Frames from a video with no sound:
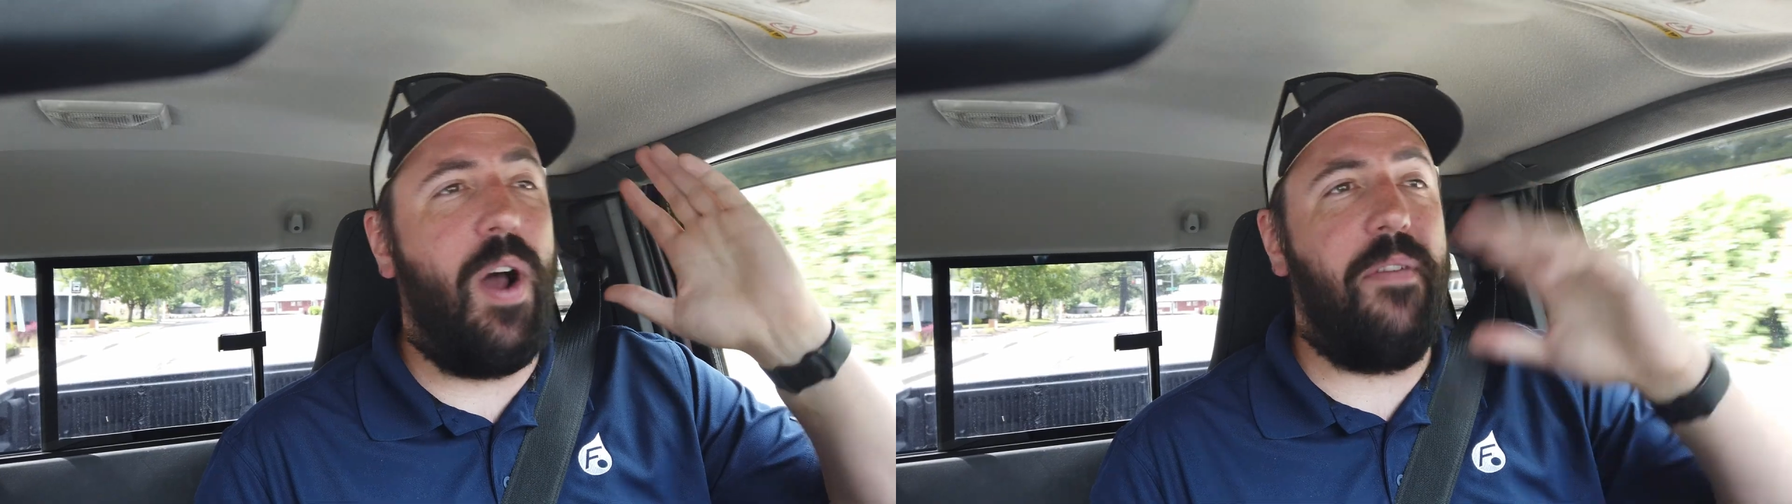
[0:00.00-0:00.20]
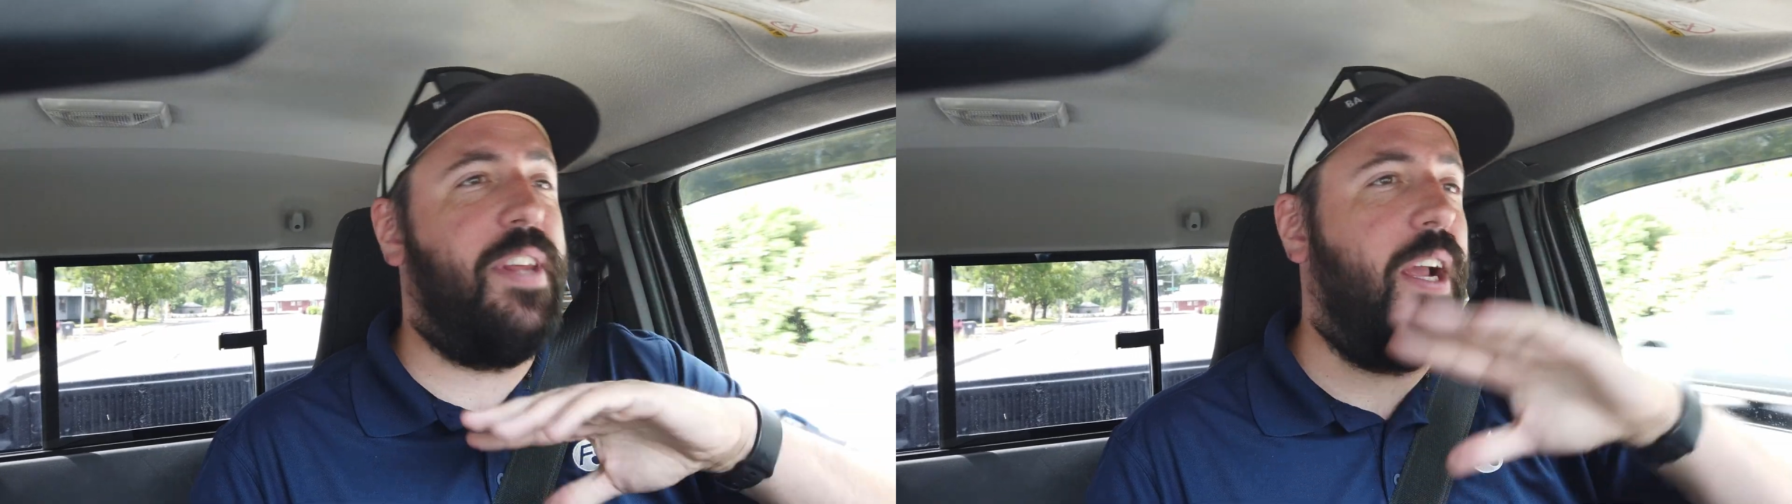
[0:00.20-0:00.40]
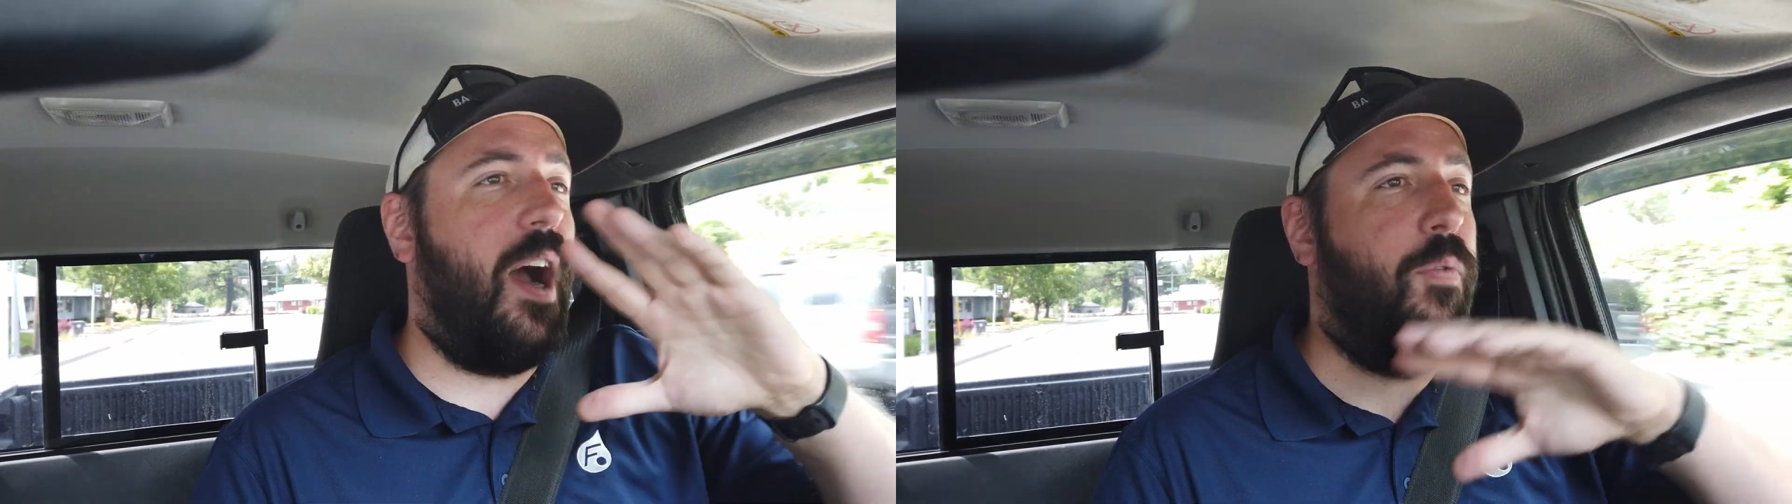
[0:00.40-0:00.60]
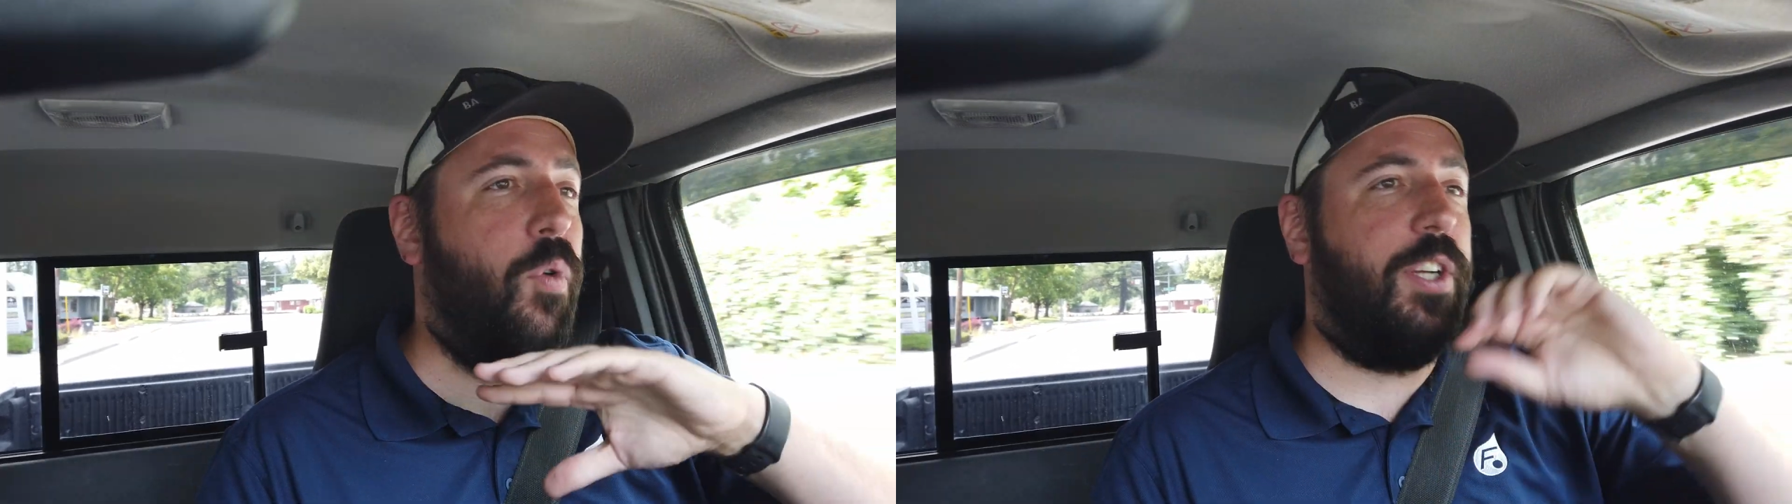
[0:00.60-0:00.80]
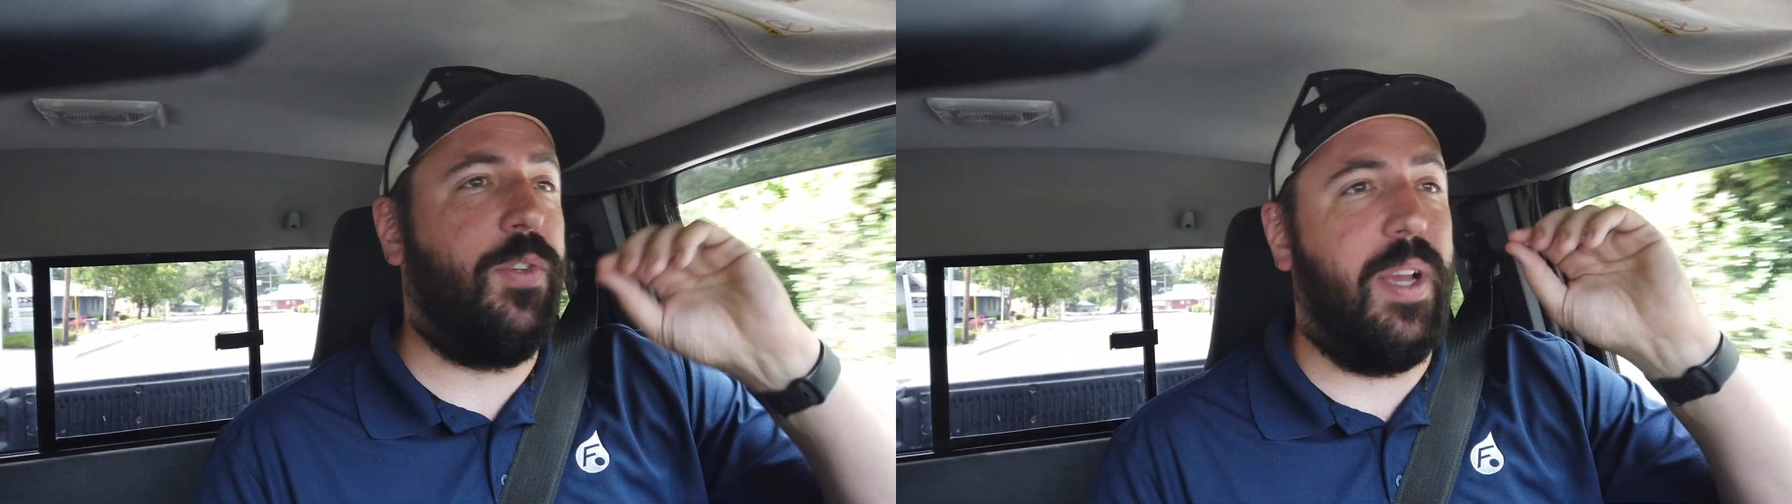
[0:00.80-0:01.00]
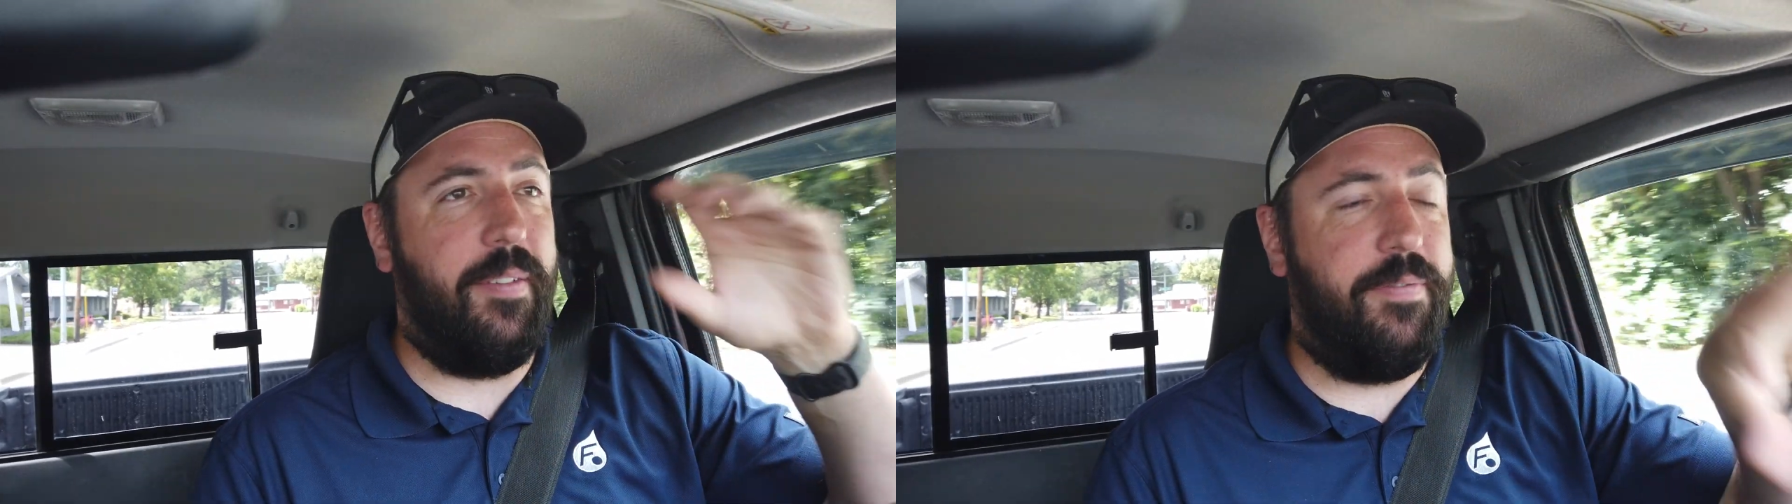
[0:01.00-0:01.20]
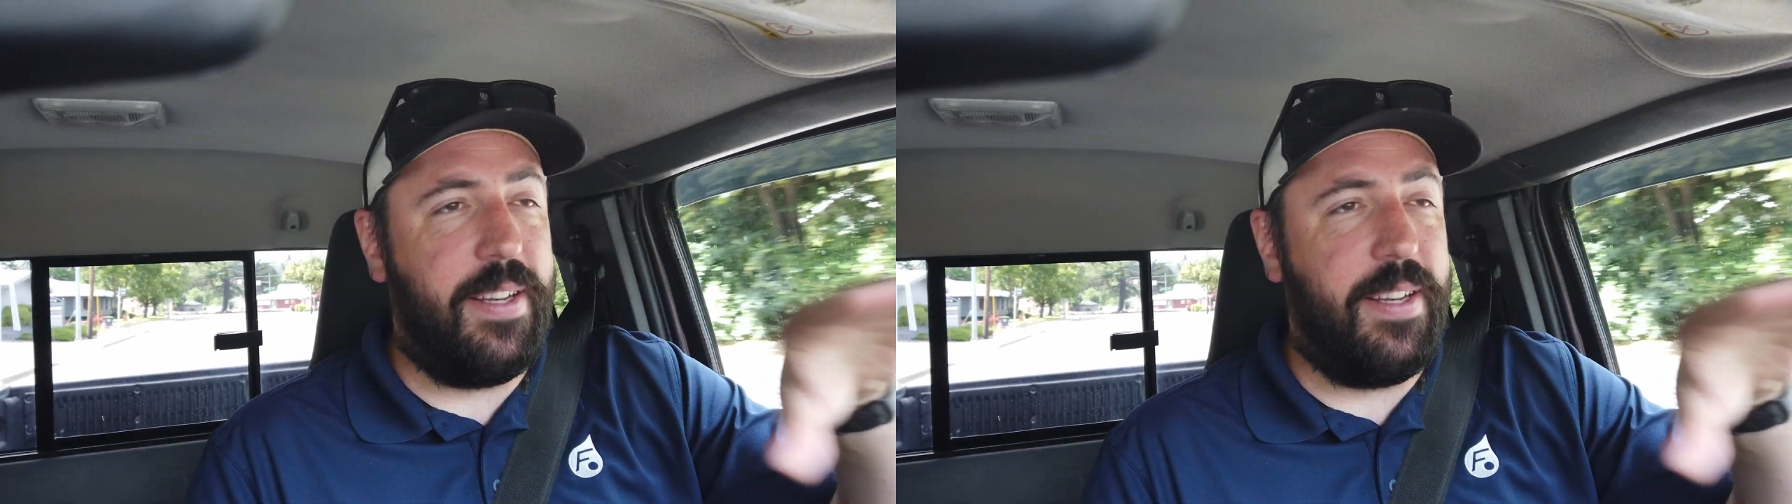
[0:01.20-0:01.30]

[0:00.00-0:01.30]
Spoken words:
don't have to take off work so I can